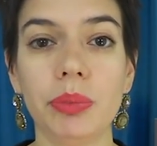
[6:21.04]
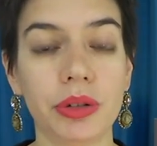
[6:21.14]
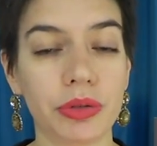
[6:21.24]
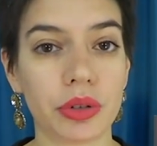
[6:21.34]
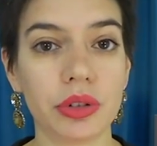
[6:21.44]

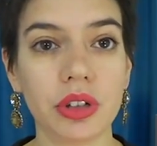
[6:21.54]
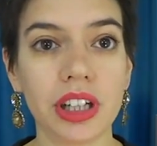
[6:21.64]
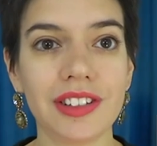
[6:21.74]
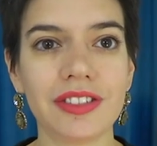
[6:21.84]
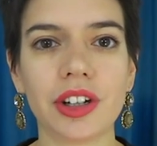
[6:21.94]
before you
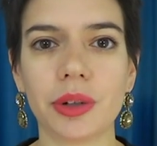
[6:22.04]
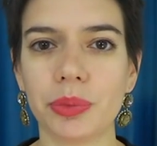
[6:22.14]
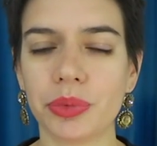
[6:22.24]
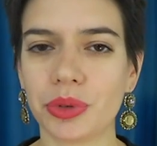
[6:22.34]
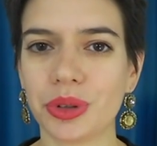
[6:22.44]
leave, of
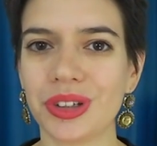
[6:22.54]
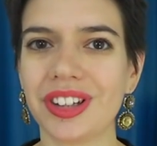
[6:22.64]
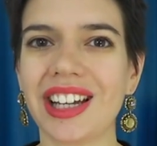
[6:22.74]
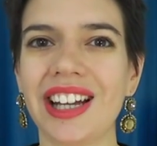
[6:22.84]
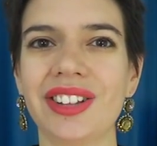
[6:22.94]

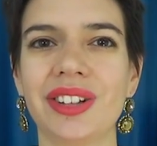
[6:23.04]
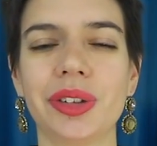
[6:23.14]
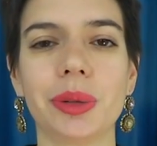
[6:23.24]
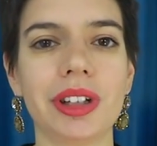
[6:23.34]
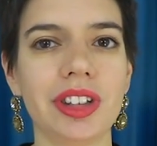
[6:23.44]
course at
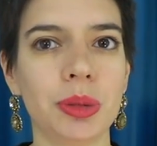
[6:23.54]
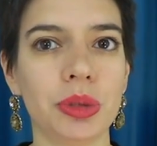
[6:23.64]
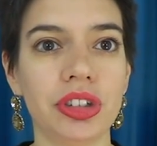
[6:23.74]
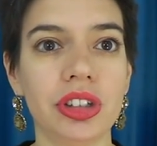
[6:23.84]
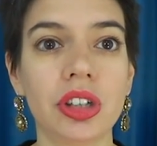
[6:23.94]
automatic
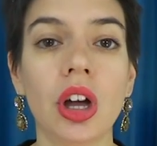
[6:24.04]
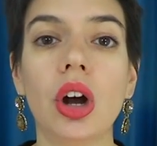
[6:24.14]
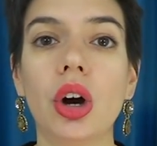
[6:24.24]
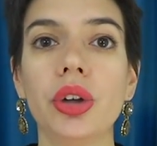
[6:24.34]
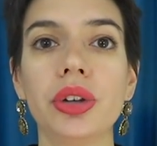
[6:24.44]
machines,
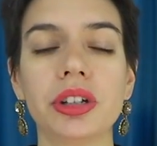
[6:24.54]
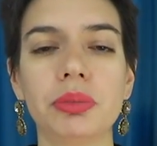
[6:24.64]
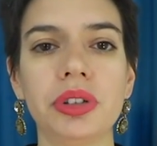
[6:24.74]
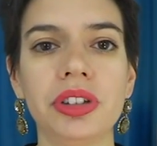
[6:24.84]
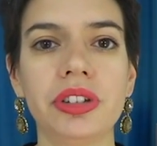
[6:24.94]
or you
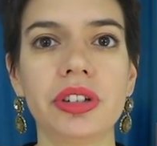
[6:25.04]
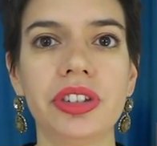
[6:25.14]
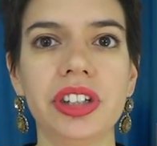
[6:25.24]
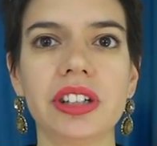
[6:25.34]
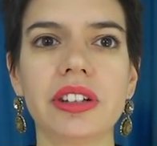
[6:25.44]
can print your
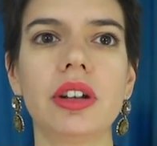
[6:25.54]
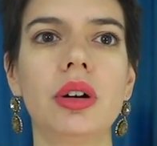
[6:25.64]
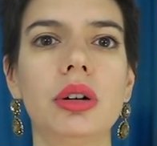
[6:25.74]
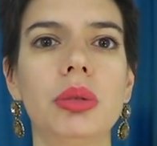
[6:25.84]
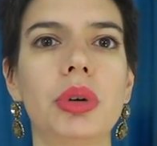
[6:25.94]
ticket at
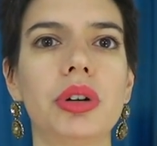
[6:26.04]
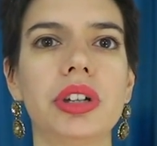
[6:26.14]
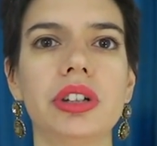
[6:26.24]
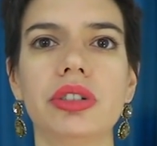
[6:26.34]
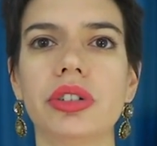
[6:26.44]
home, or you
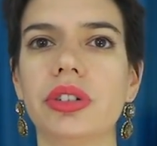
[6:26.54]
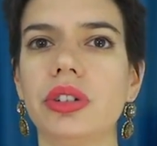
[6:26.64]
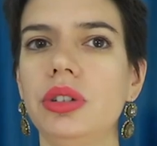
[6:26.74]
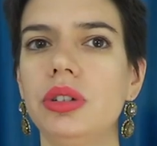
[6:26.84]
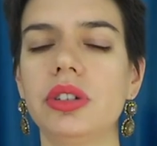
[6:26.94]
can just
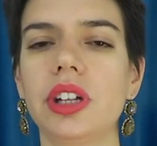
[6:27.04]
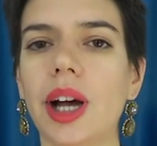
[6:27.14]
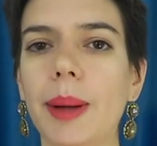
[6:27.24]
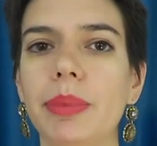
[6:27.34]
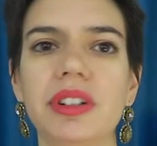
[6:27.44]
use the
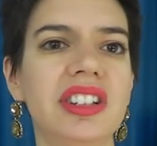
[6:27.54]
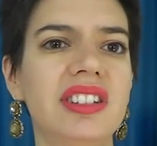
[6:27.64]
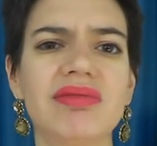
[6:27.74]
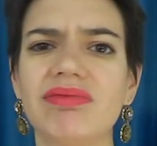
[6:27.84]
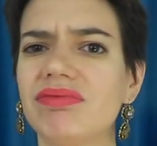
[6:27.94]
app.
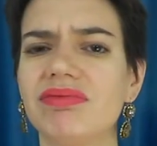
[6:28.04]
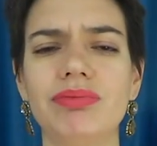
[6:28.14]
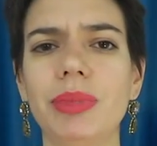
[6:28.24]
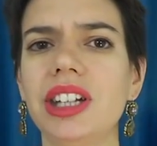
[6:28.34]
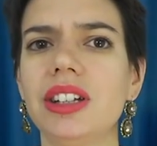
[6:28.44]
There are
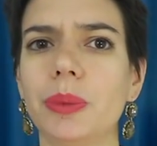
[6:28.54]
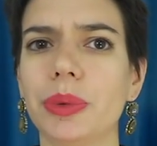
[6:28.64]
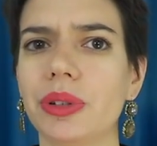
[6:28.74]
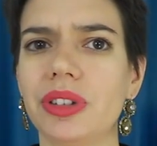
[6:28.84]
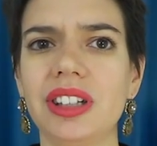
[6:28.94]
many
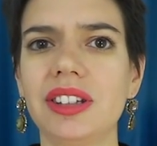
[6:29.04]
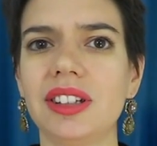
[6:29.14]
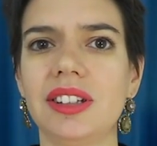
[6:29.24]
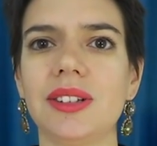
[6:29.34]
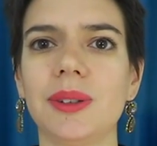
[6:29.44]
options, it's
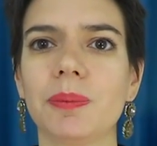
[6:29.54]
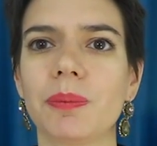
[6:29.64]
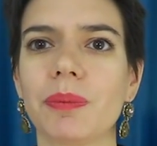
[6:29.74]
easy.